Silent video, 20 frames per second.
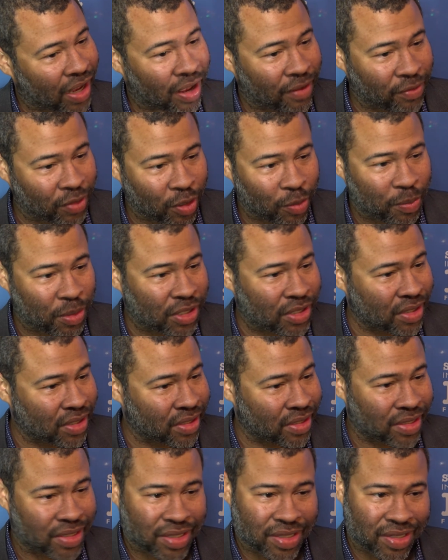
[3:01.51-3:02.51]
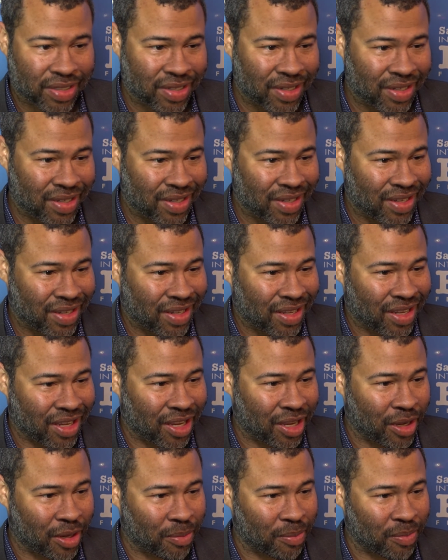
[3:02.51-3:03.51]
have no business
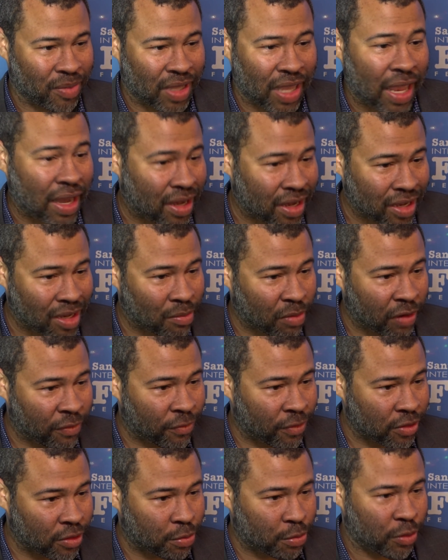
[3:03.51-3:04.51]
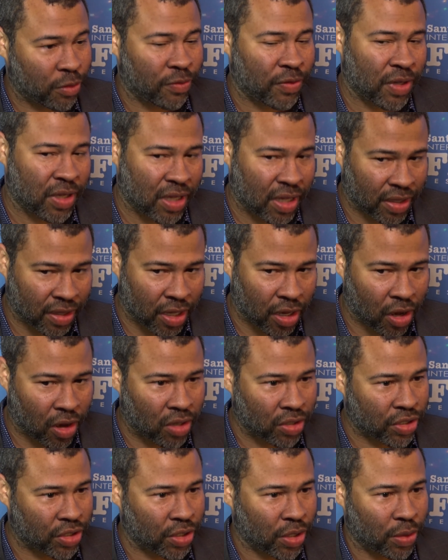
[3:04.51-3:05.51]
um, getting in my first movie, and they
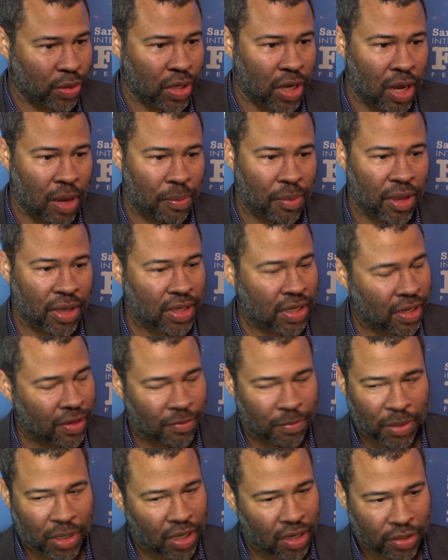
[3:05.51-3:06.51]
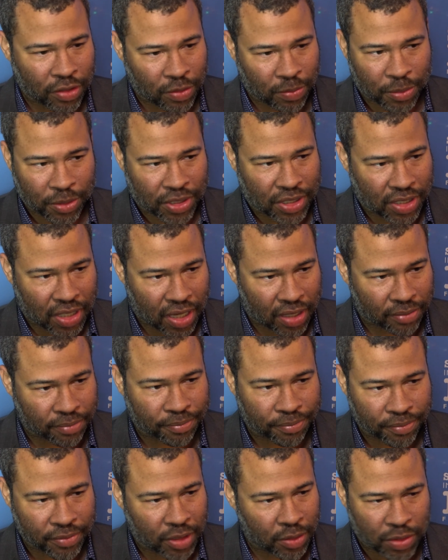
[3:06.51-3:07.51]
all showed up and gave me
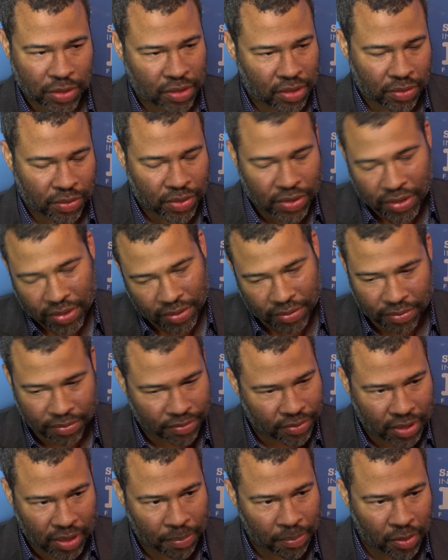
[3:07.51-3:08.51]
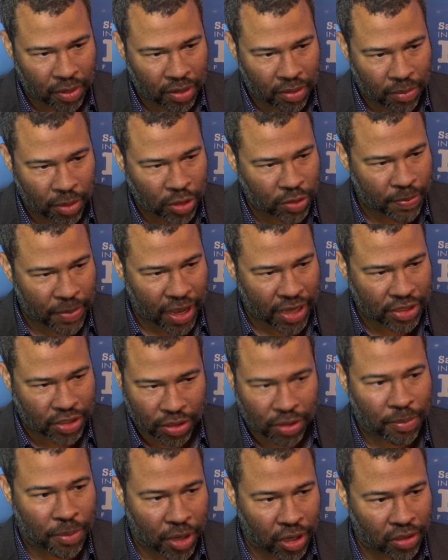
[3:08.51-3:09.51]
100%. It was it was the, the most
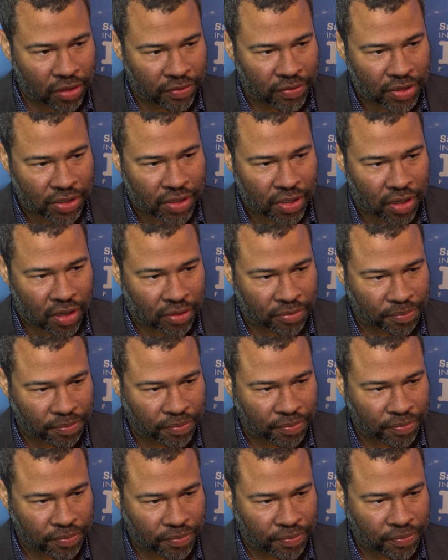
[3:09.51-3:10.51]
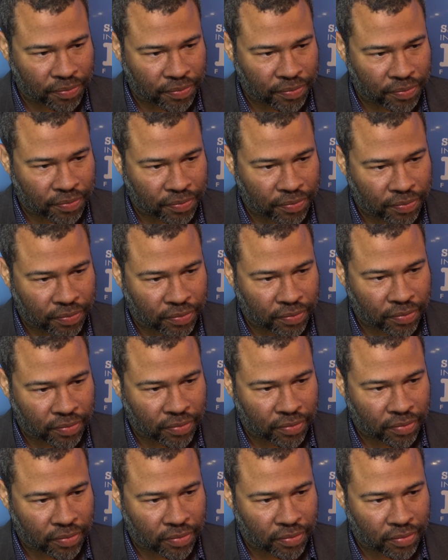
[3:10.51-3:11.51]
magical part of this all. And we're all
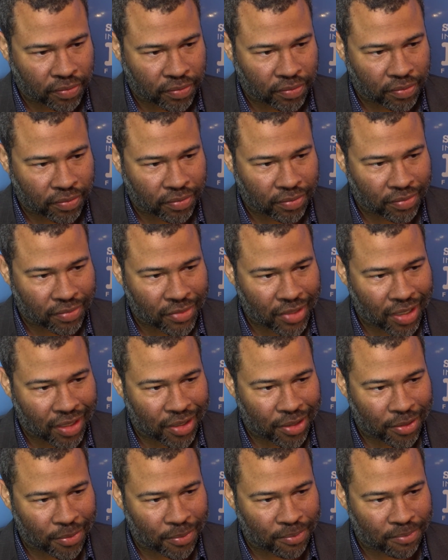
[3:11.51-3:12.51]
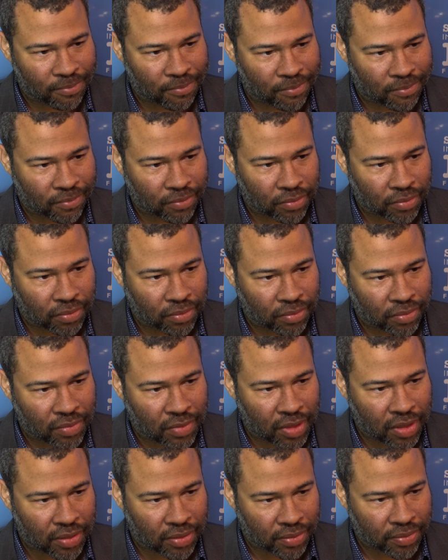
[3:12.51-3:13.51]
the better for it. Thank you. Believe me.
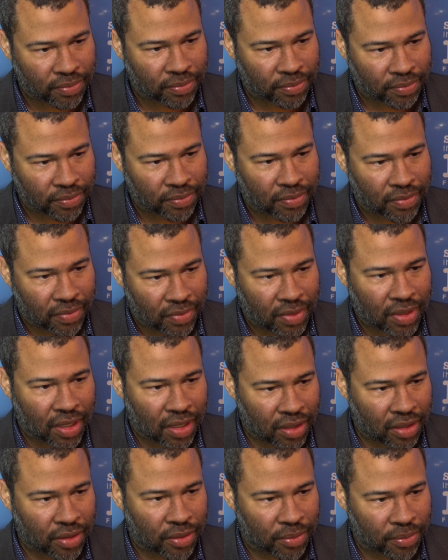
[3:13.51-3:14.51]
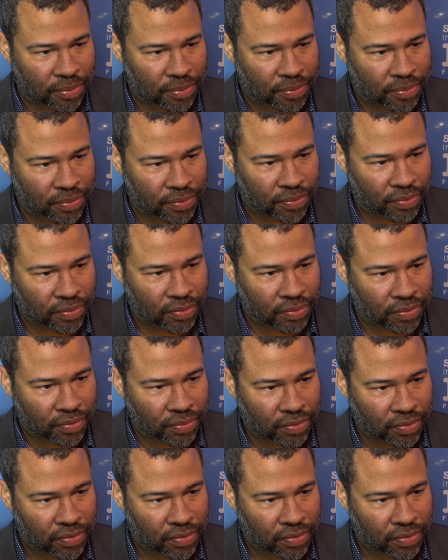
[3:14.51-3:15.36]
Thank you so much. Thank you. What's next for you?